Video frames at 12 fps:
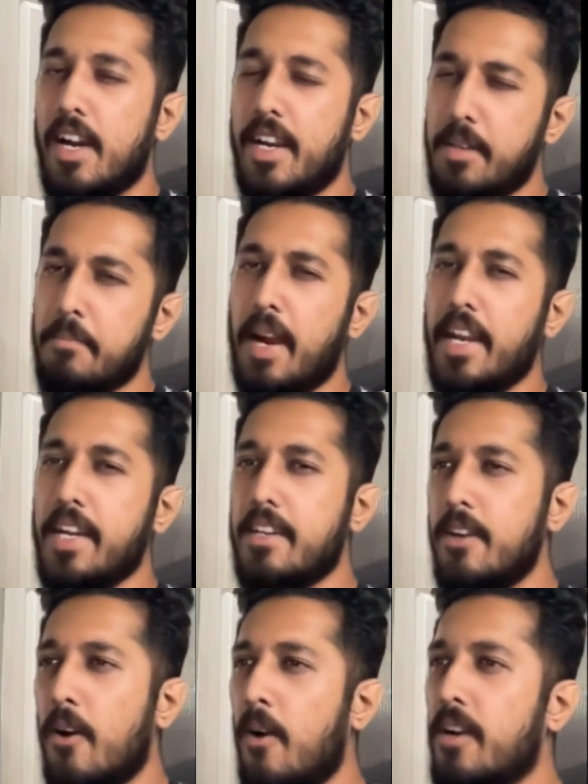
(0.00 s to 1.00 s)
It might
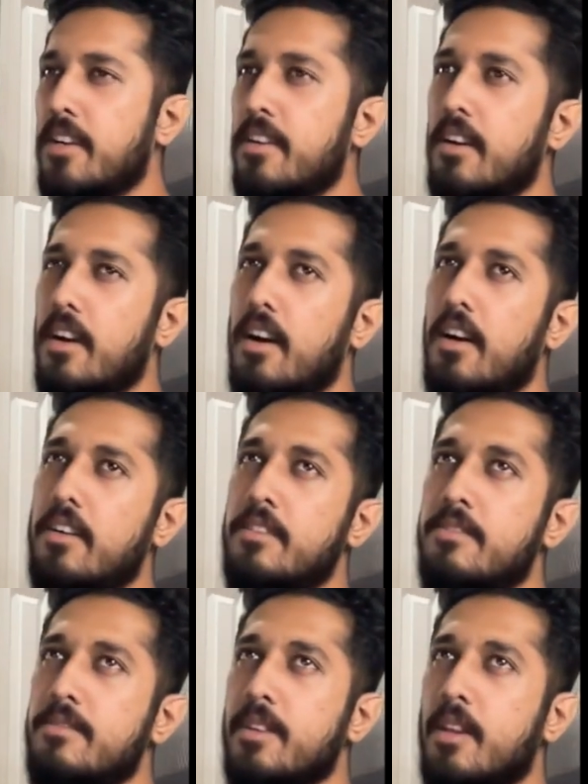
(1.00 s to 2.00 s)
not,
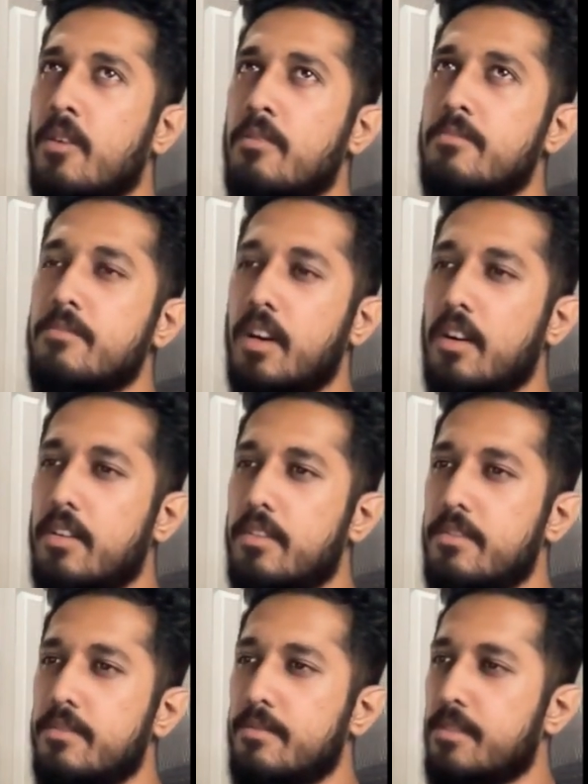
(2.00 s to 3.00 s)
you
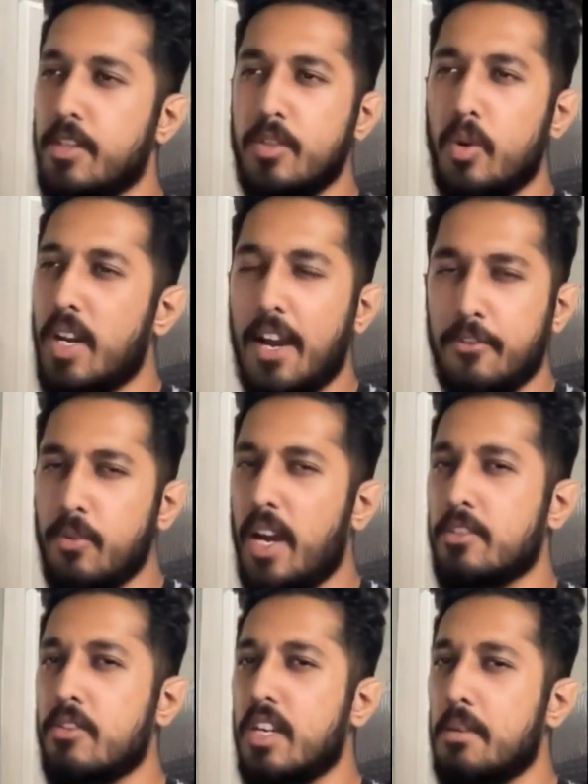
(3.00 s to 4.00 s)
don't have to
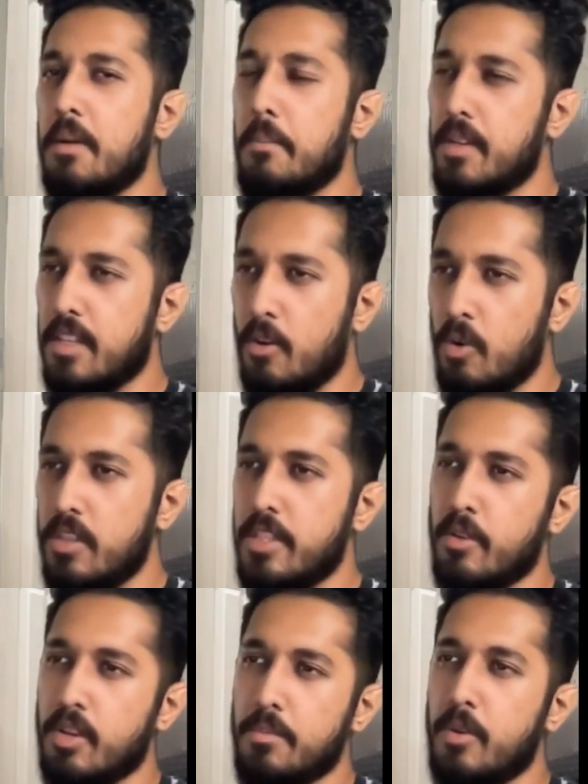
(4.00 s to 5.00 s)
actually remember the whole
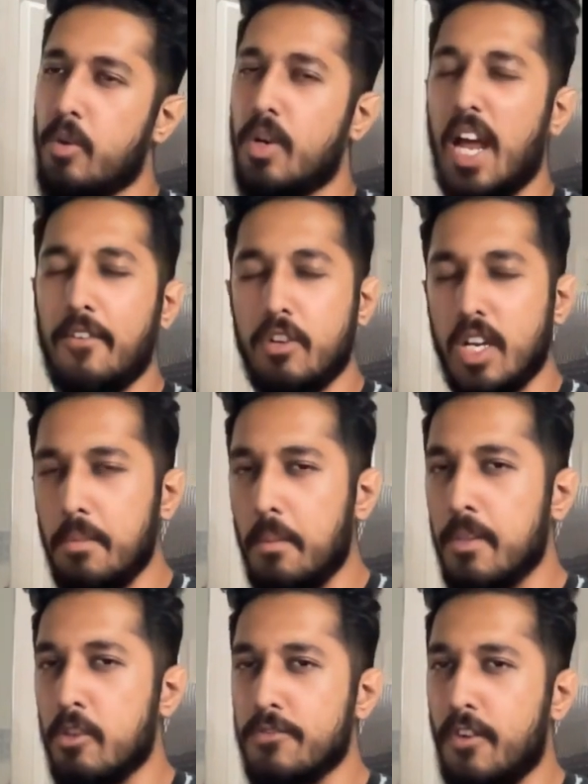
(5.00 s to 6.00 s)
theorem. You don't have to remember
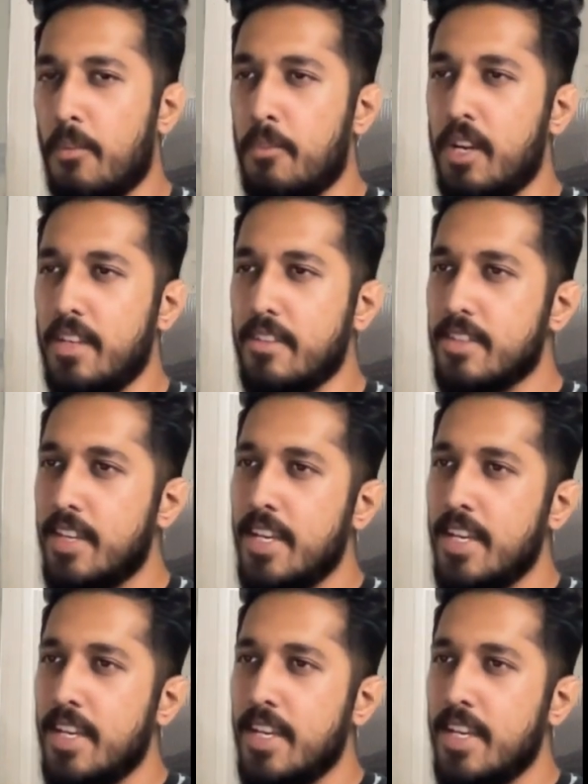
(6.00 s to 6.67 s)
those formulas.